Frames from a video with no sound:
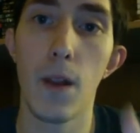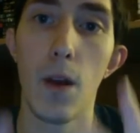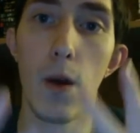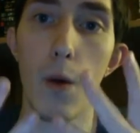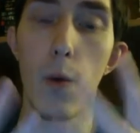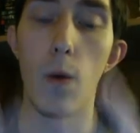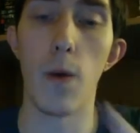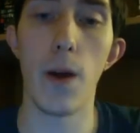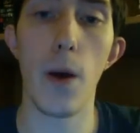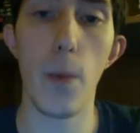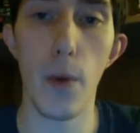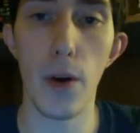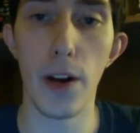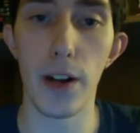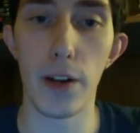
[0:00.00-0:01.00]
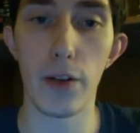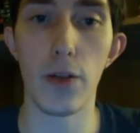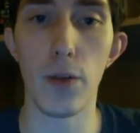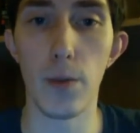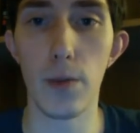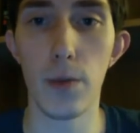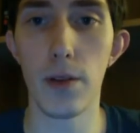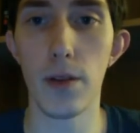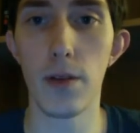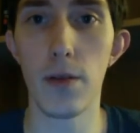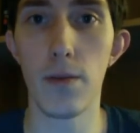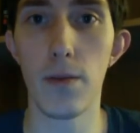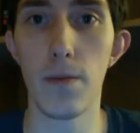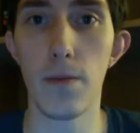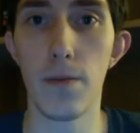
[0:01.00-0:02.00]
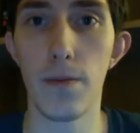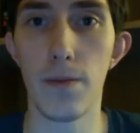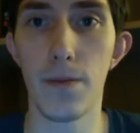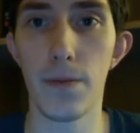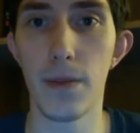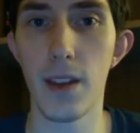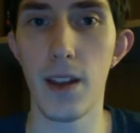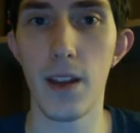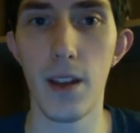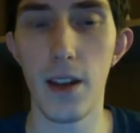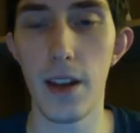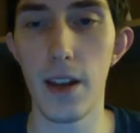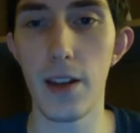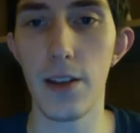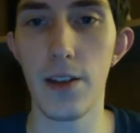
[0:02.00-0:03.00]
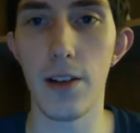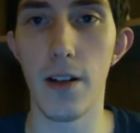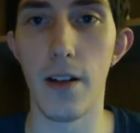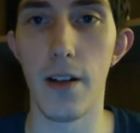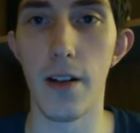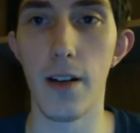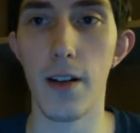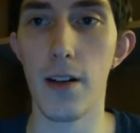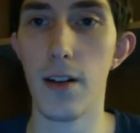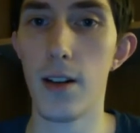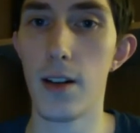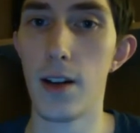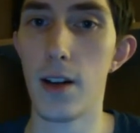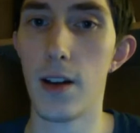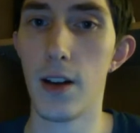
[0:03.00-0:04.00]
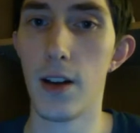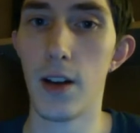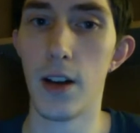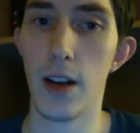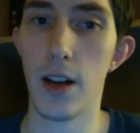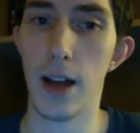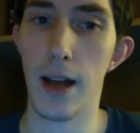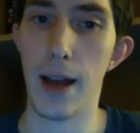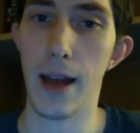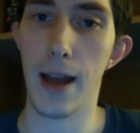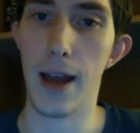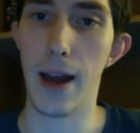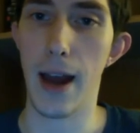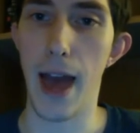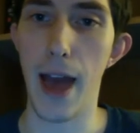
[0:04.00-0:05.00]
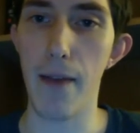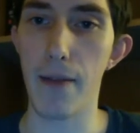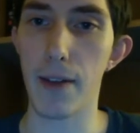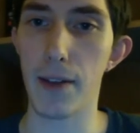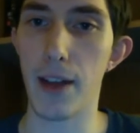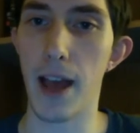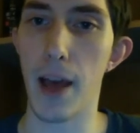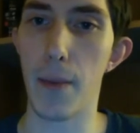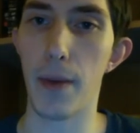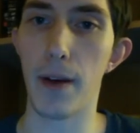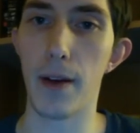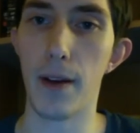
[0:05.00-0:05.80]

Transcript: without putting troops in Syria and have this happen.